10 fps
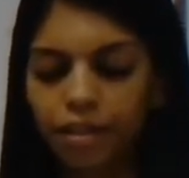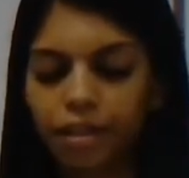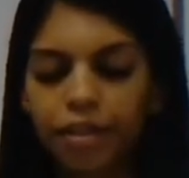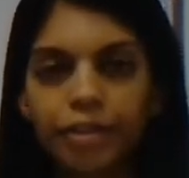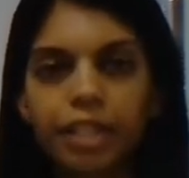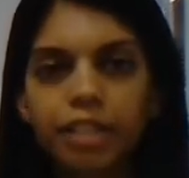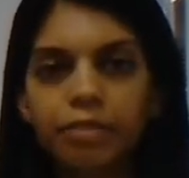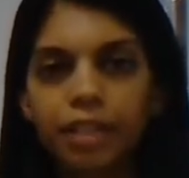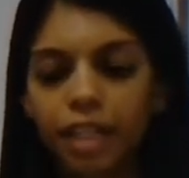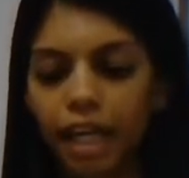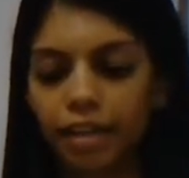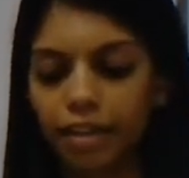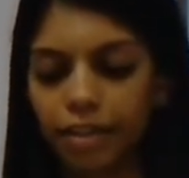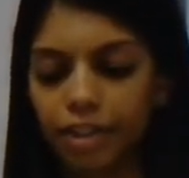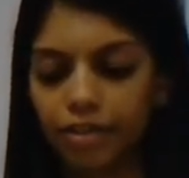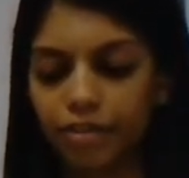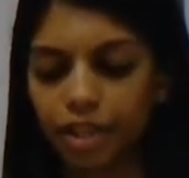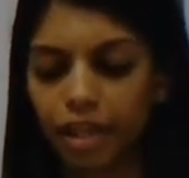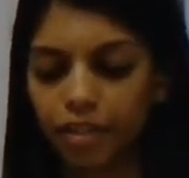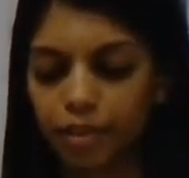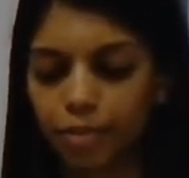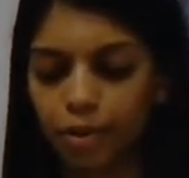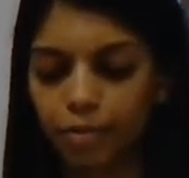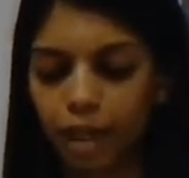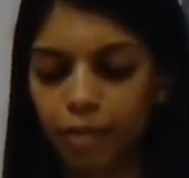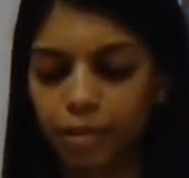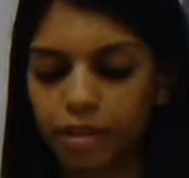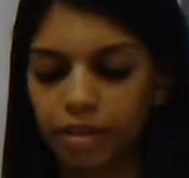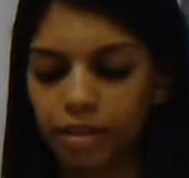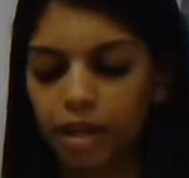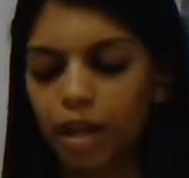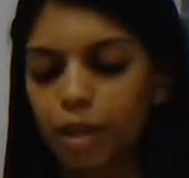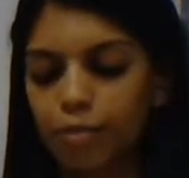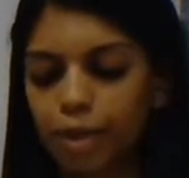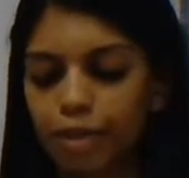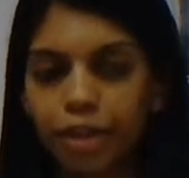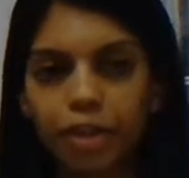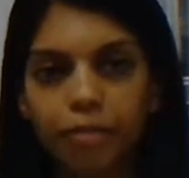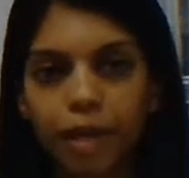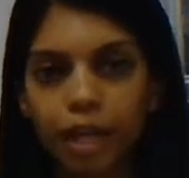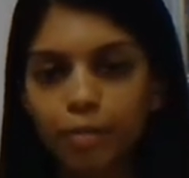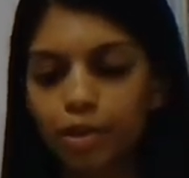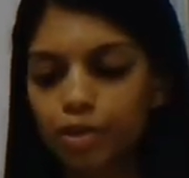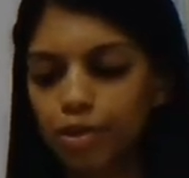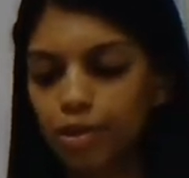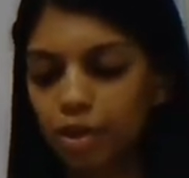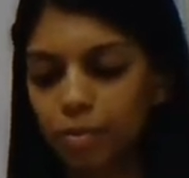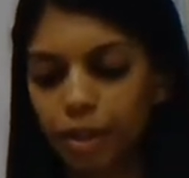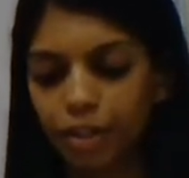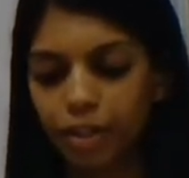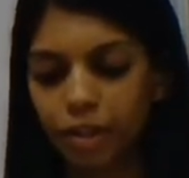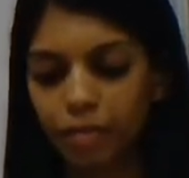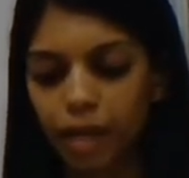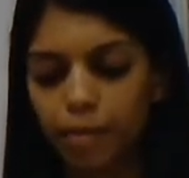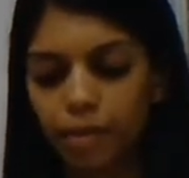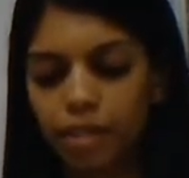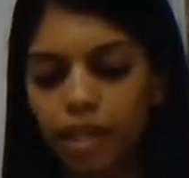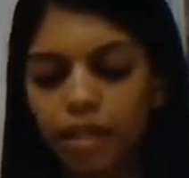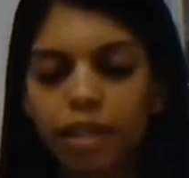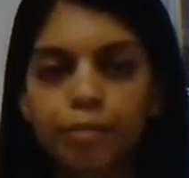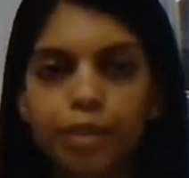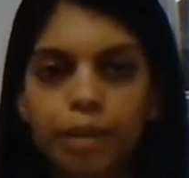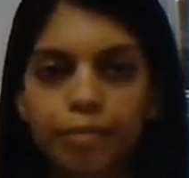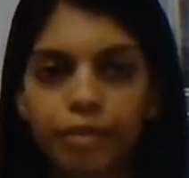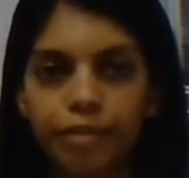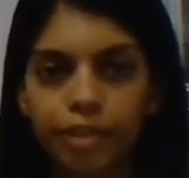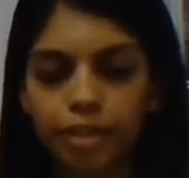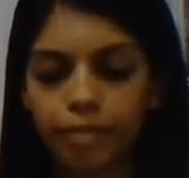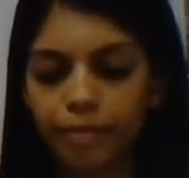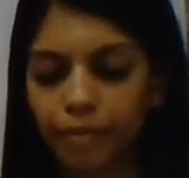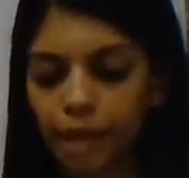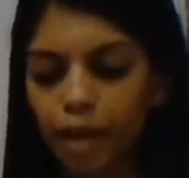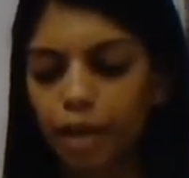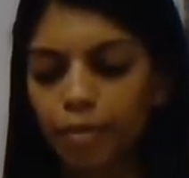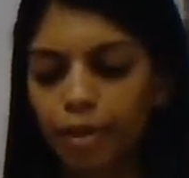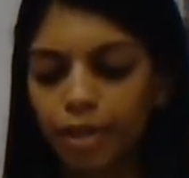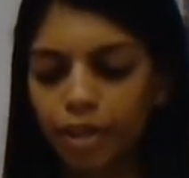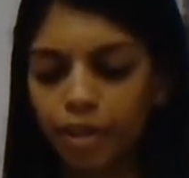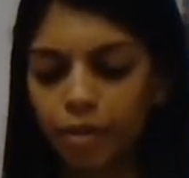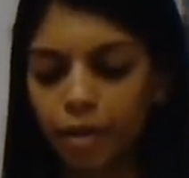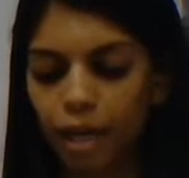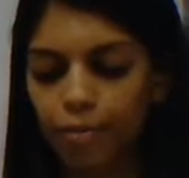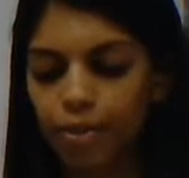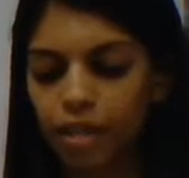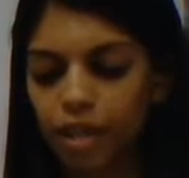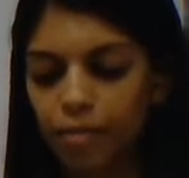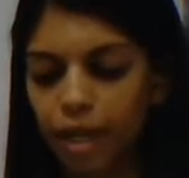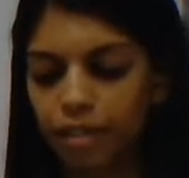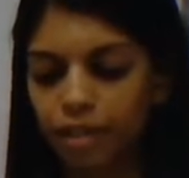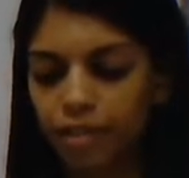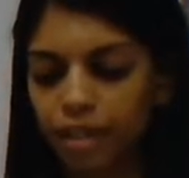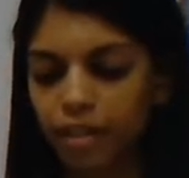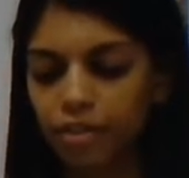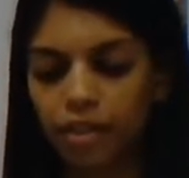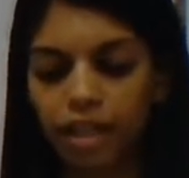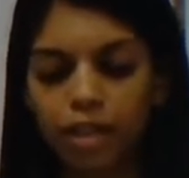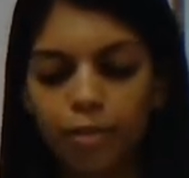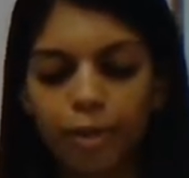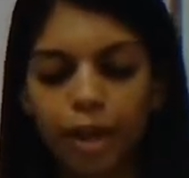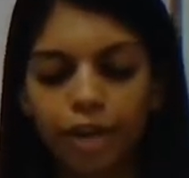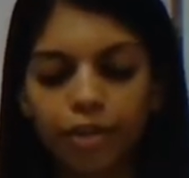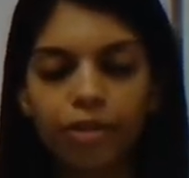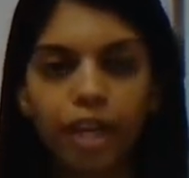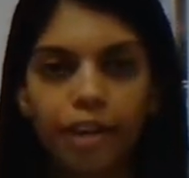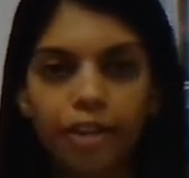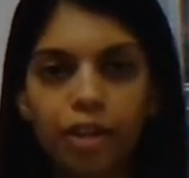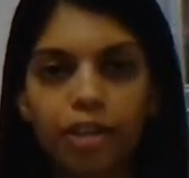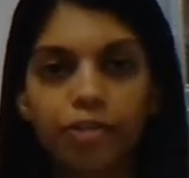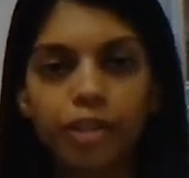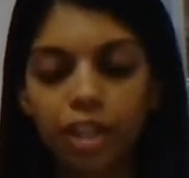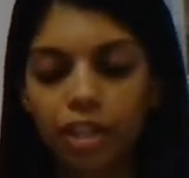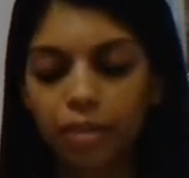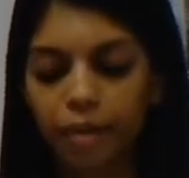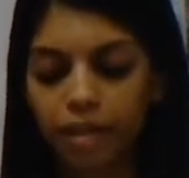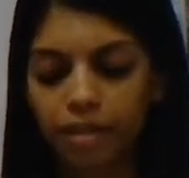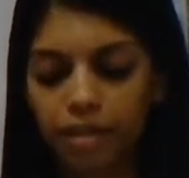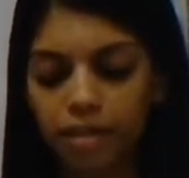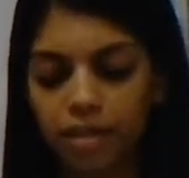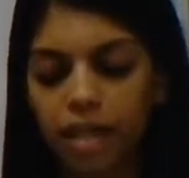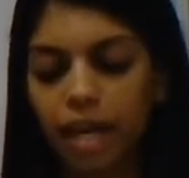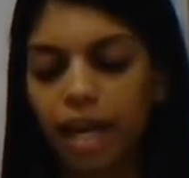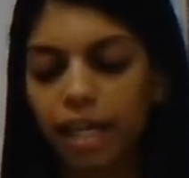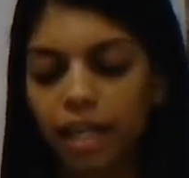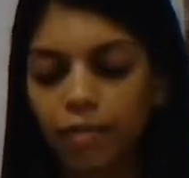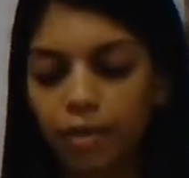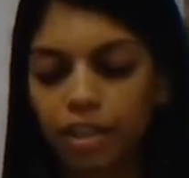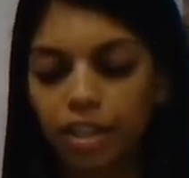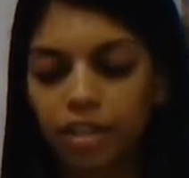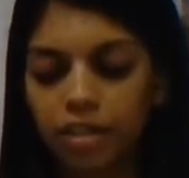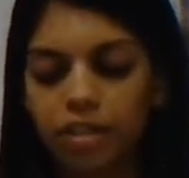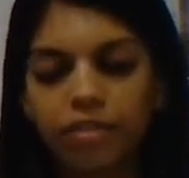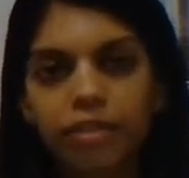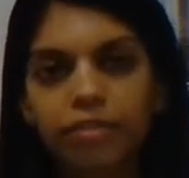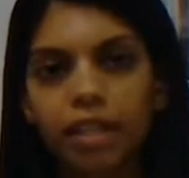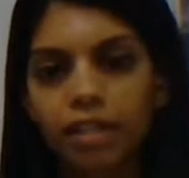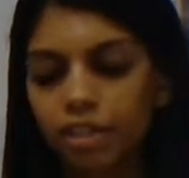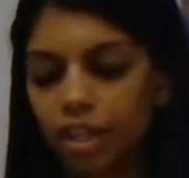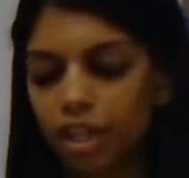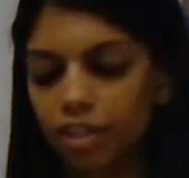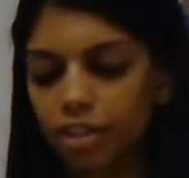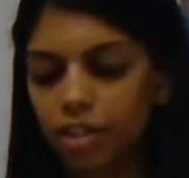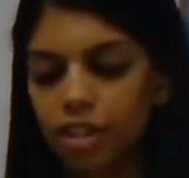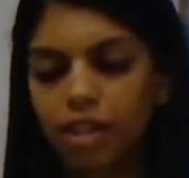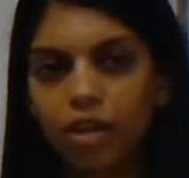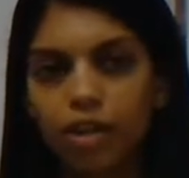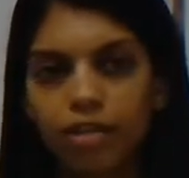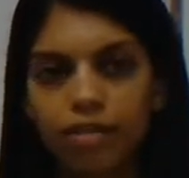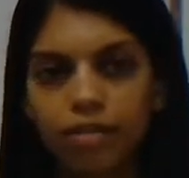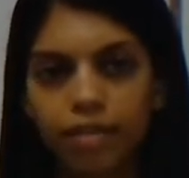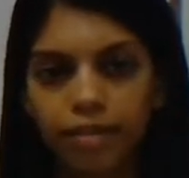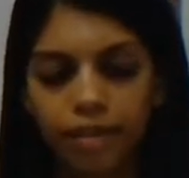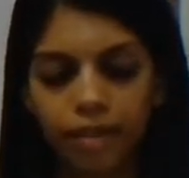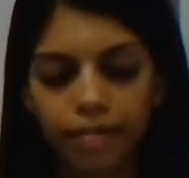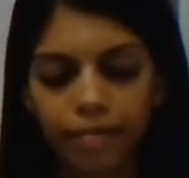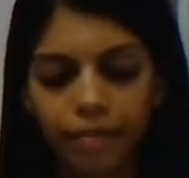There are 3 different categories of child support payments: periodic payments, non-periodic payments, and a lump sum provision. Periodic payments are made directly to the other parent or carer on a regular basis and can be adjusted to reflect the changes in the cost of living.